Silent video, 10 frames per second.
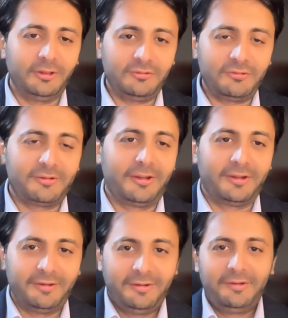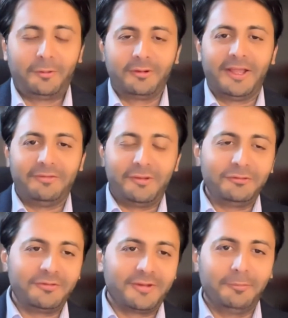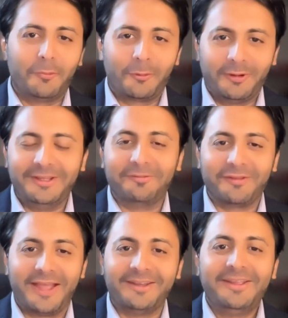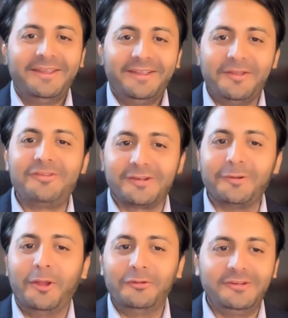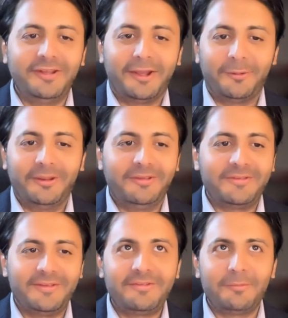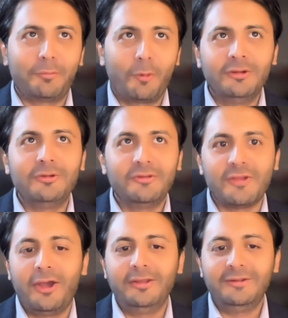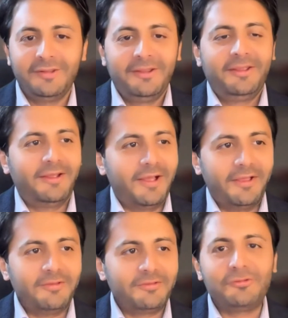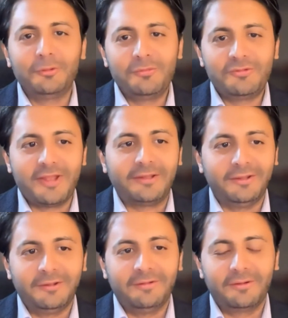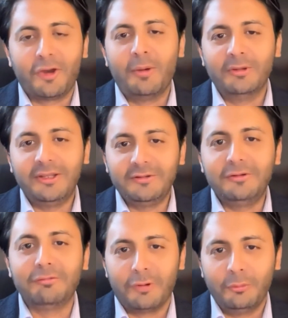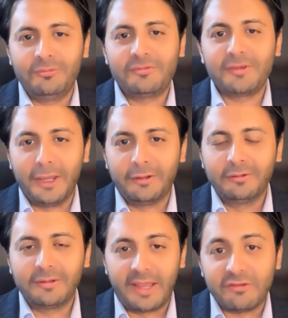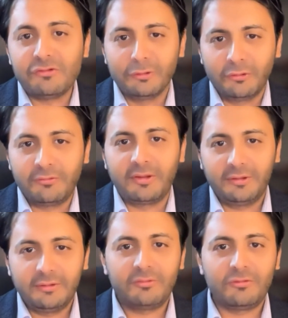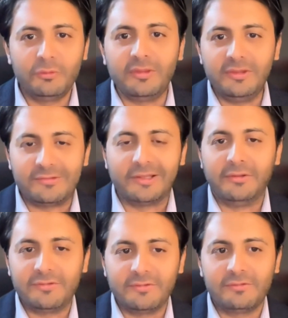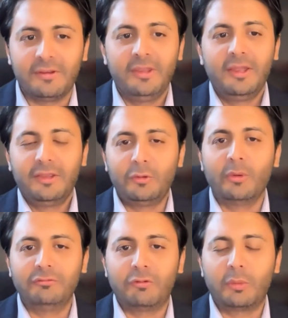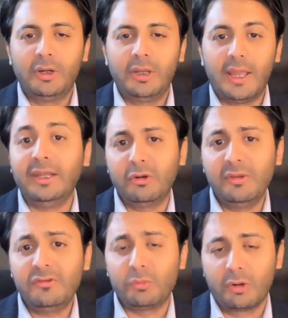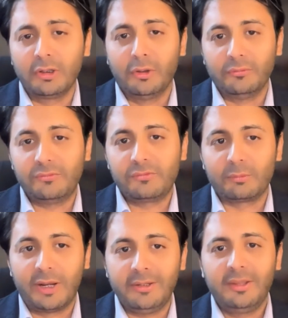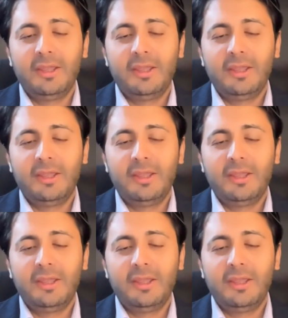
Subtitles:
It's organizations anymore or any of that. It's technology now. It's important to design systems that can accommodate growth scale as you look through these lenses going forward, and increase workloads, right?